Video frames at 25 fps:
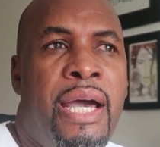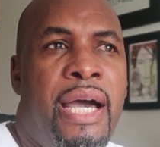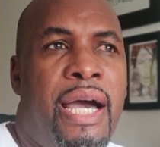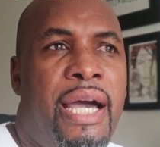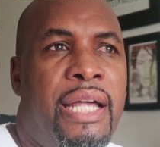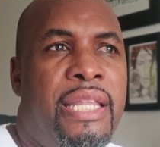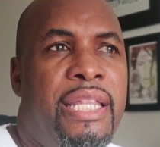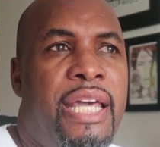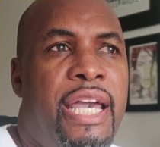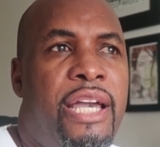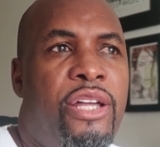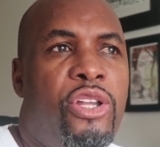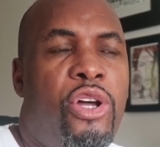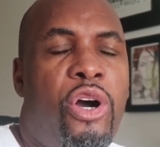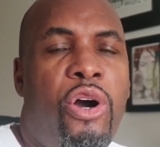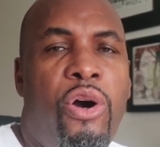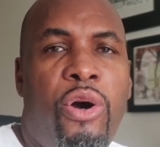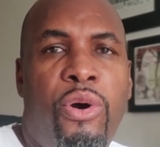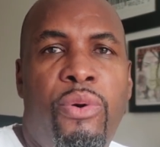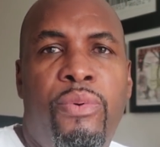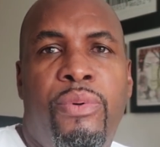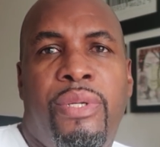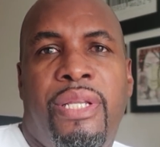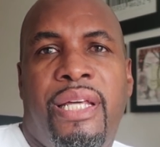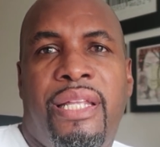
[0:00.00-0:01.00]
I think the
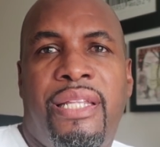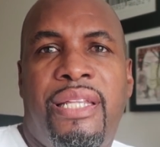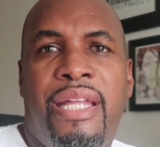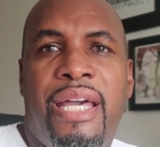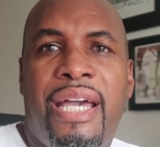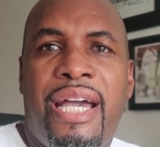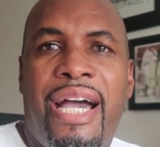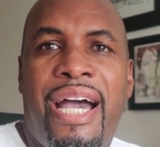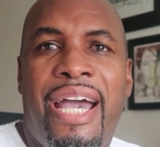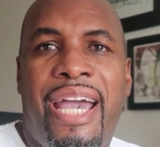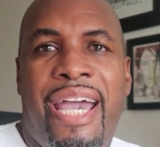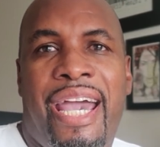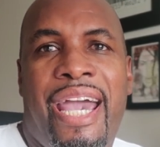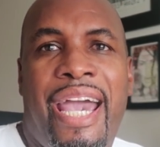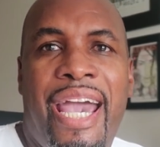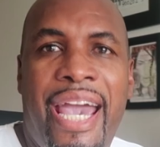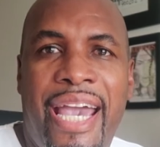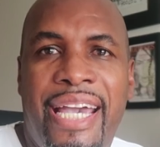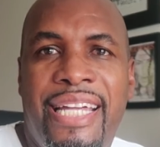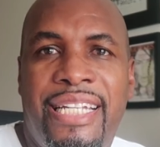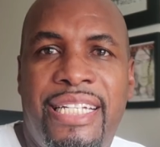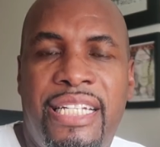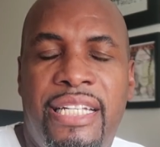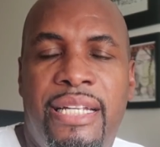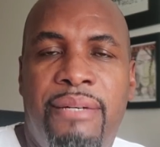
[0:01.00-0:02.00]
only thing I
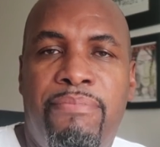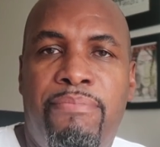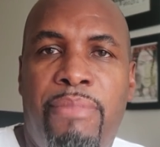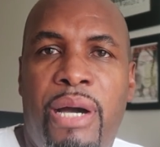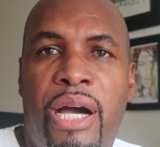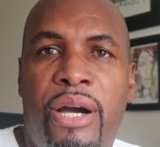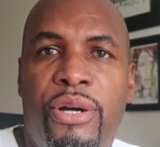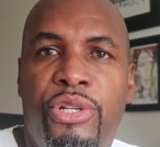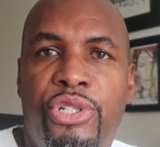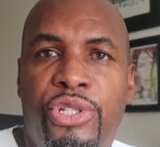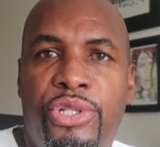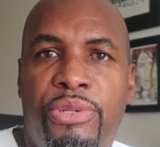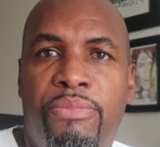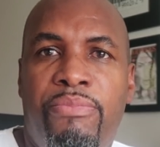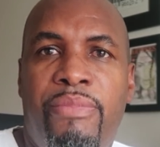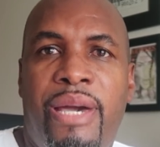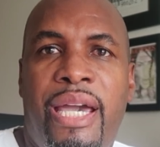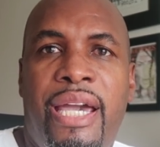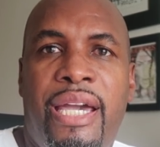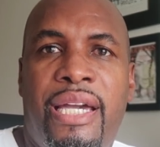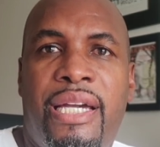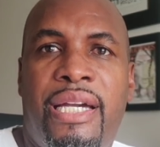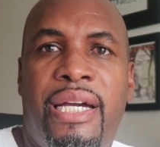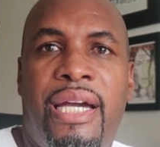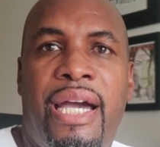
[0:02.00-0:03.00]
hated about
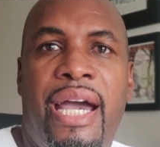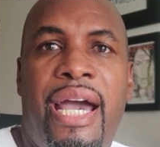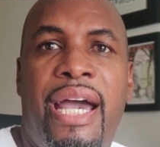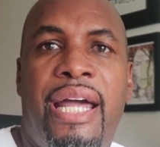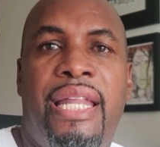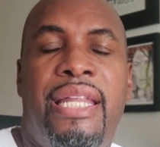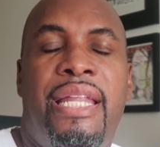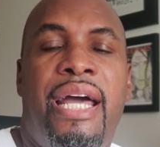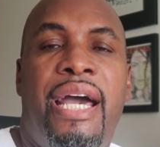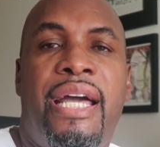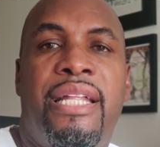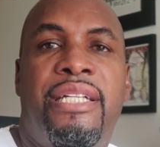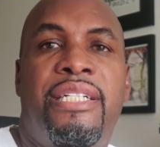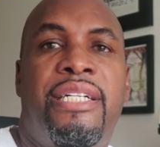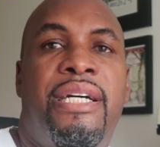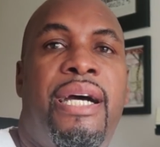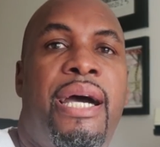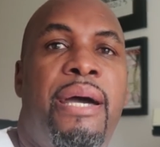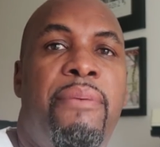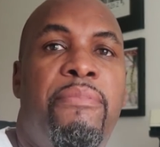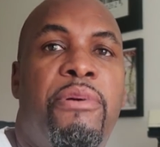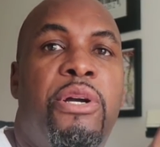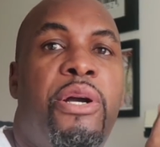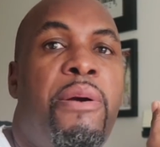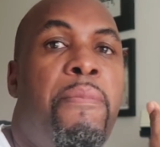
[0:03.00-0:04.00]
Jamaica at that
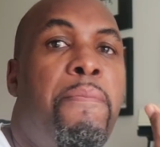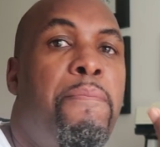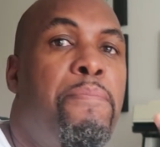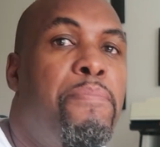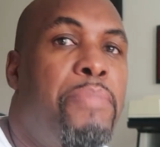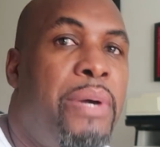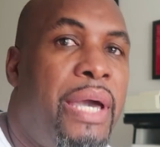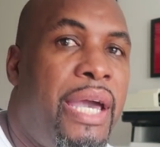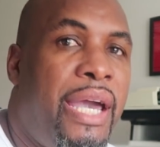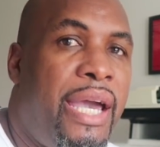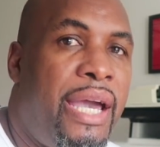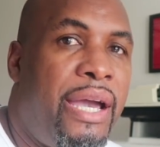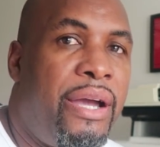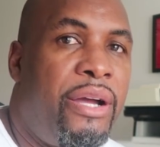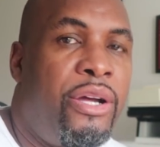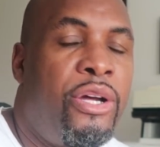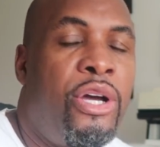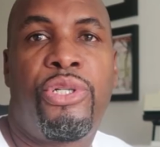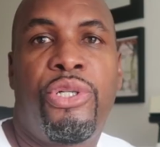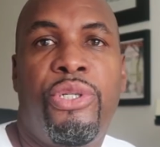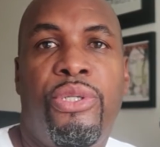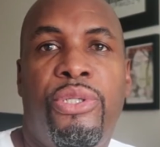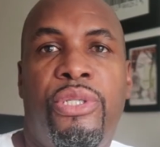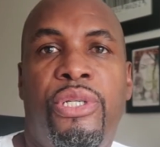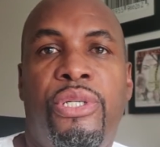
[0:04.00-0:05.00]
time compared
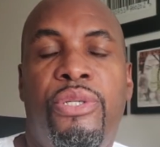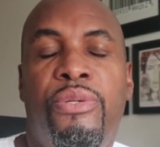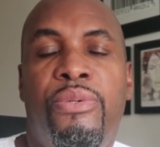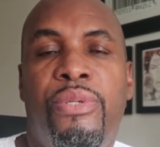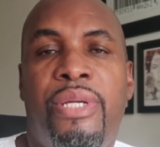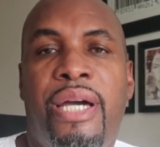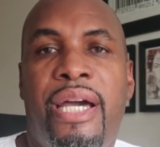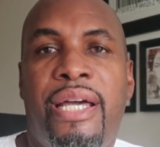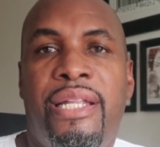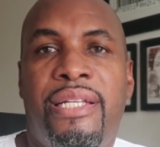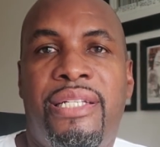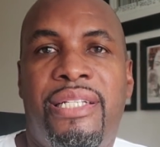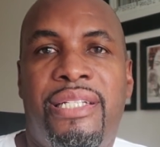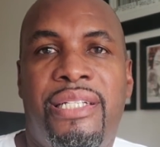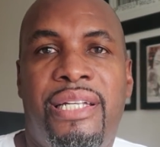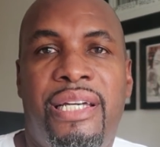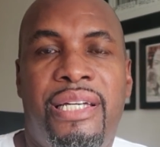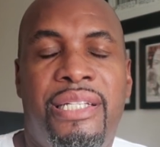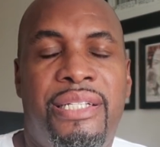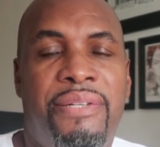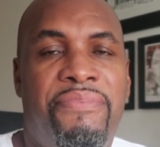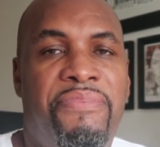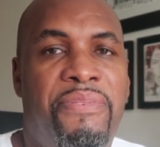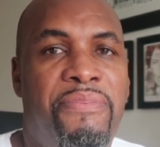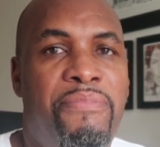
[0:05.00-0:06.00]
to the United
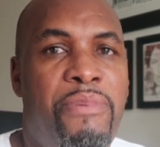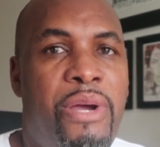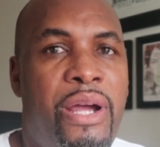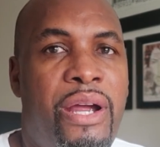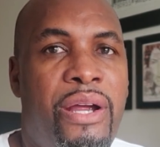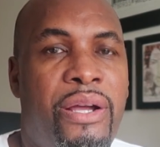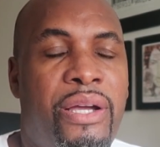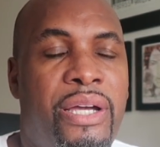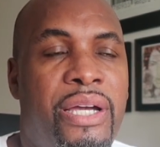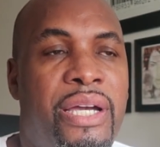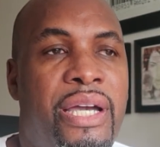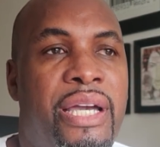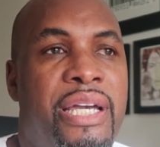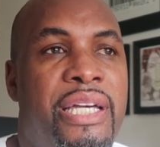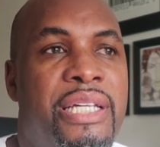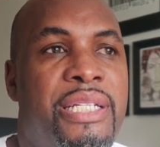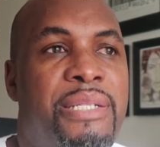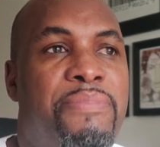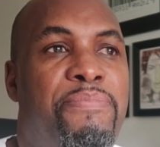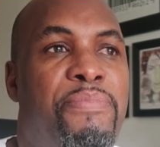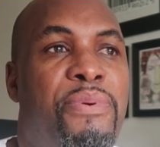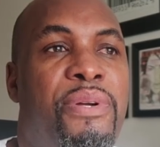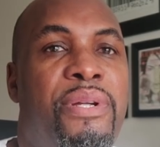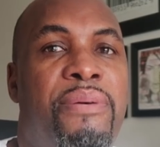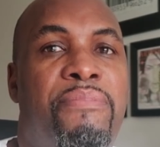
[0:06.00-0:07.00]
States of America is
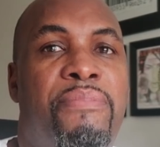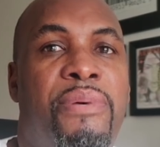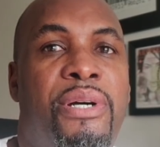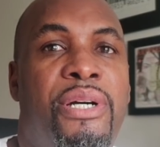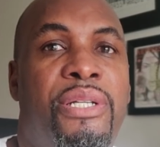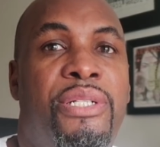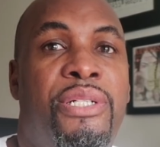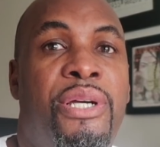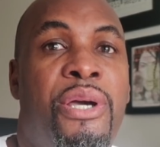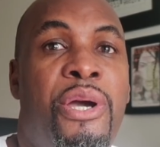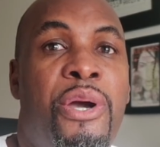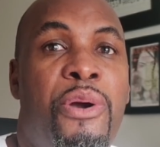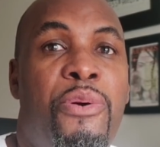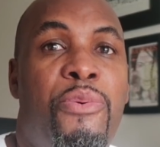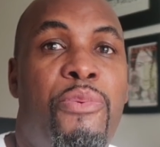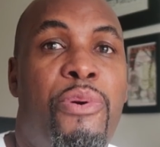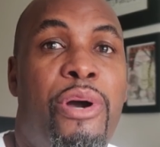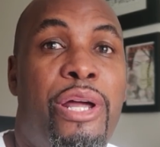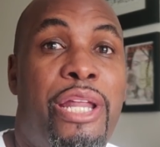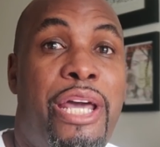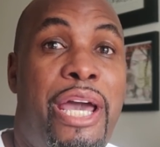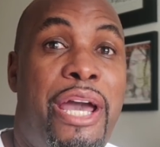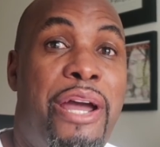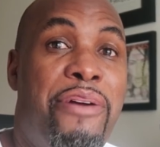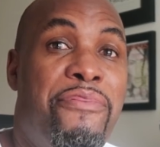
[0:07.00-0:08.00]
pretty much
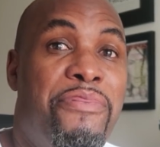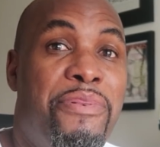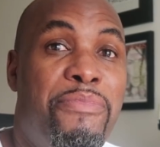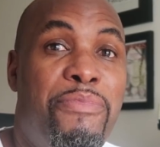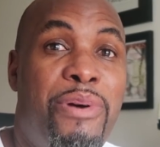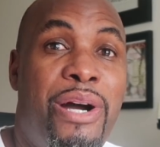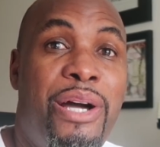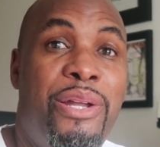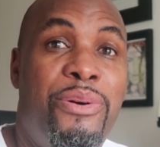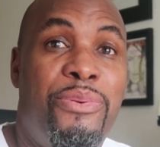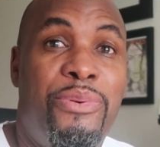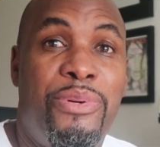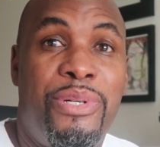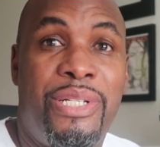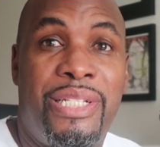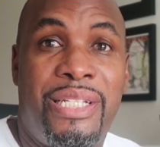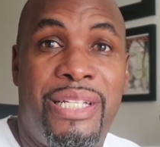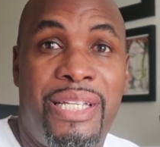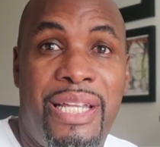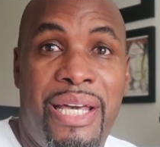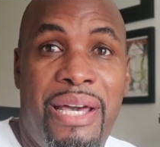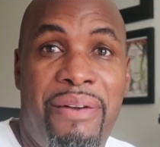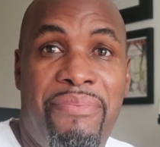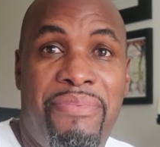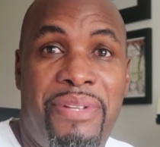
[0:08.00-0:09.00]
what everybody who's
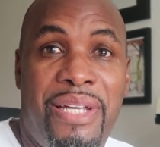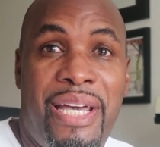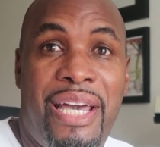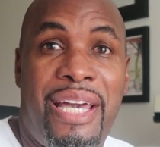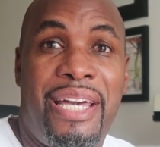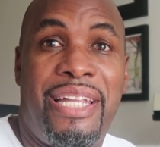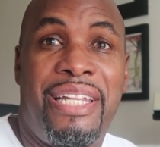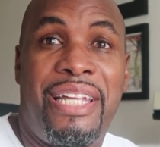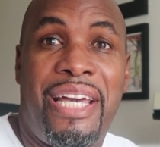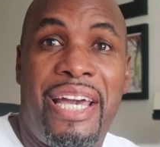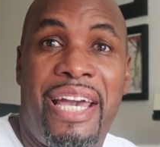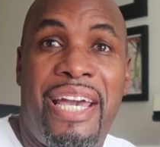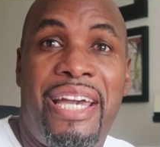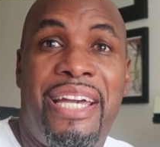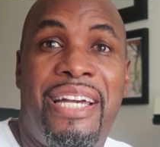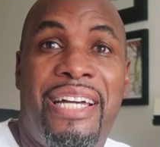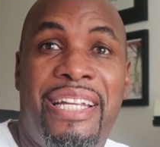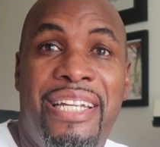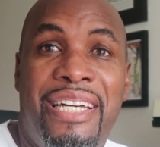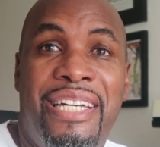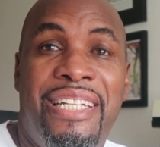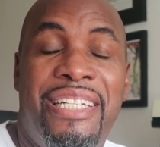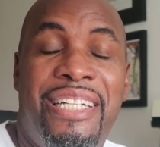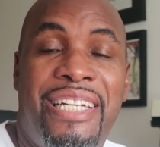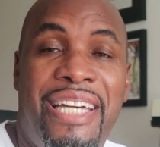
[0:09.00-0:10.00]
lived in
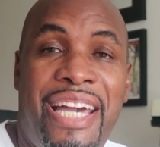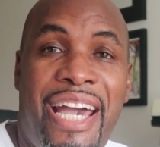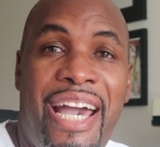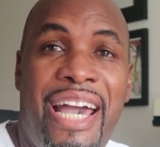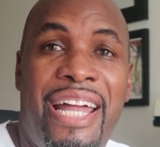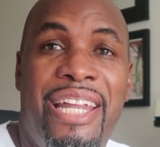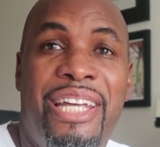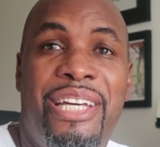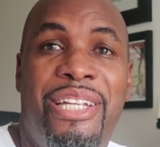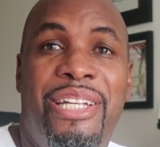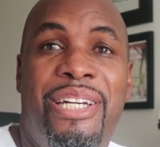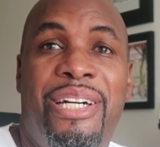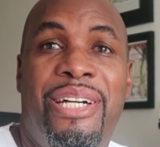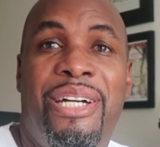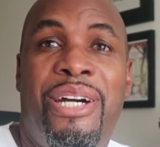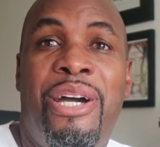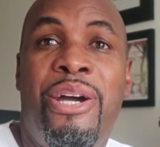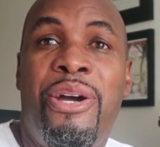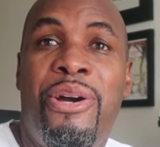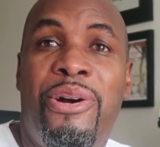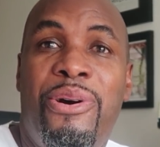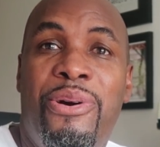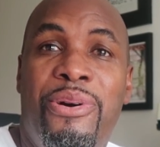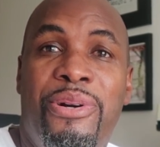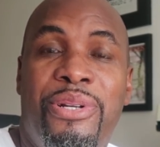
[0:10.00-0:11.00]
England, Canada,
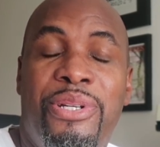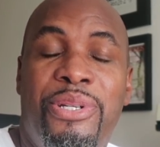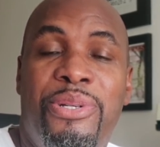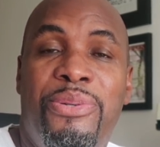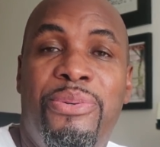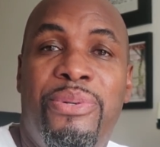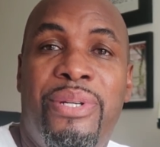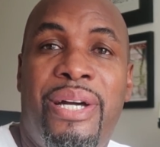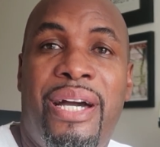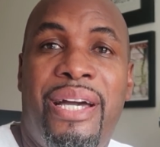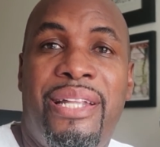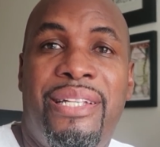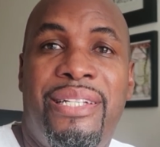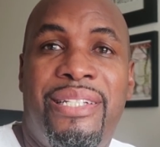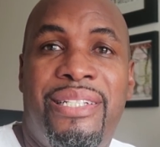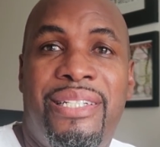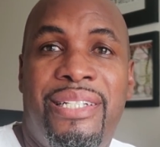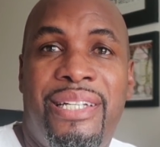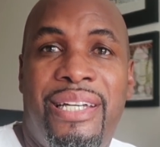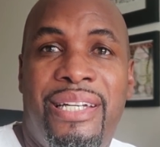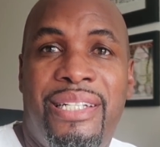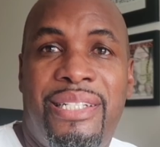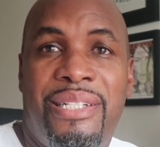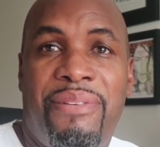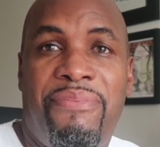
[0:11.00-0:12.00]
or the United
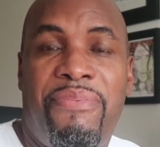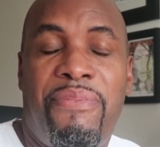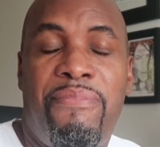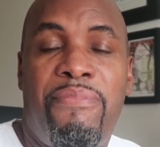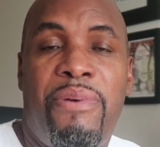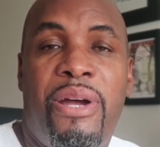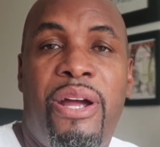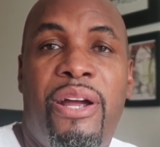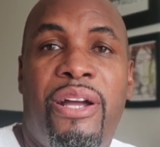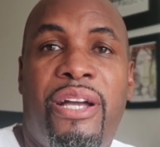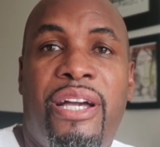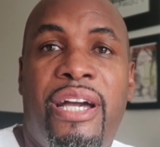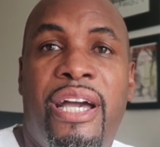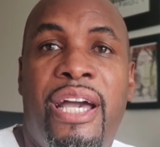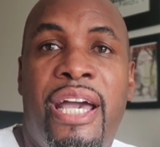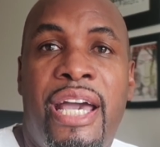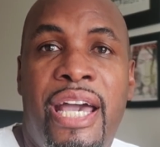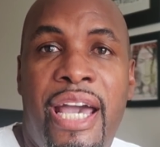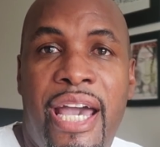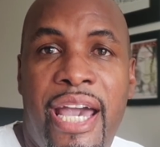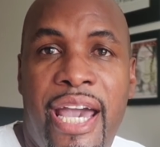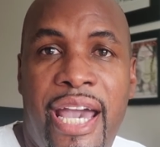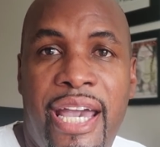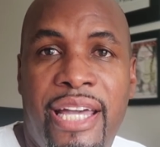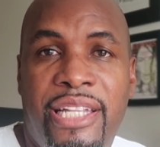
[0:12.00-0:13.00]
States of America
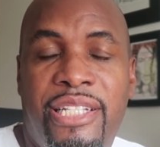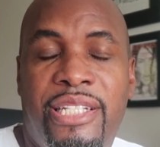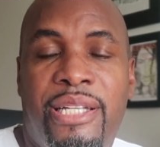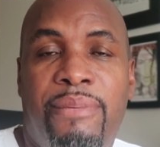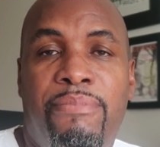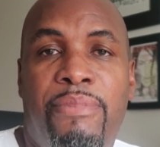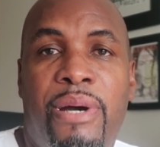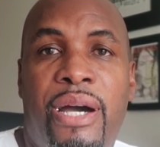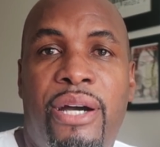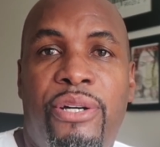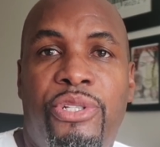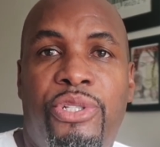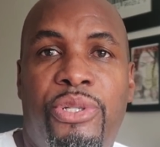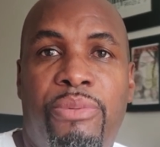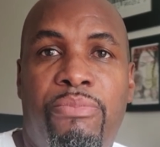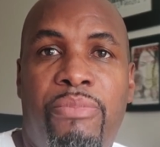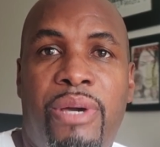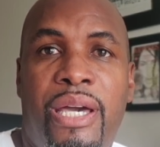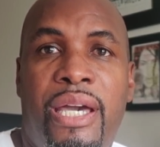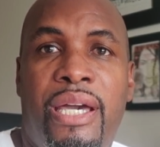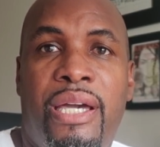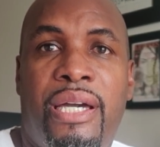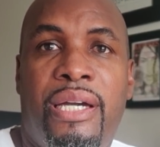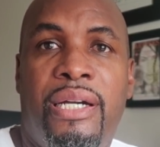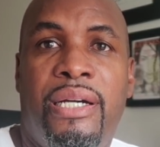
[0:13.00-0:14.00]
hates about
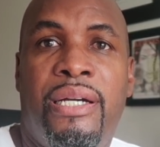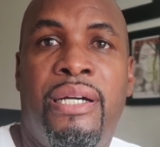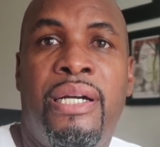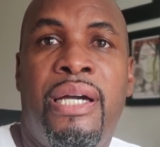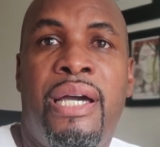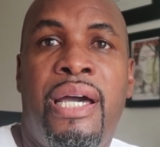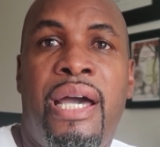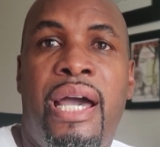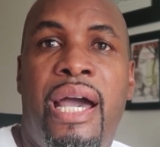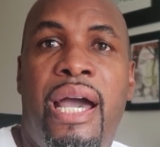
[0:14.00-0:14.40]
Jamaica.